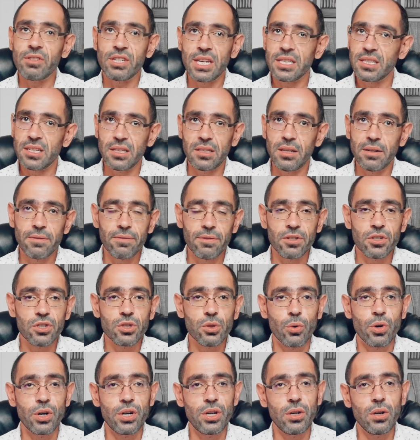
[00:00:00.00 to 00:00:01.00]
that's a different
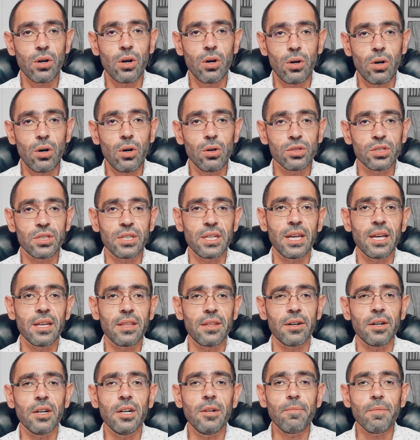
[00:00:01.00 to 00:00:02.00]
story
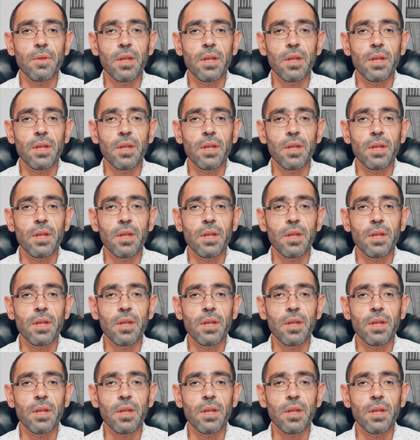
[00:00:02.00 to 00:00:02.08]
altogether.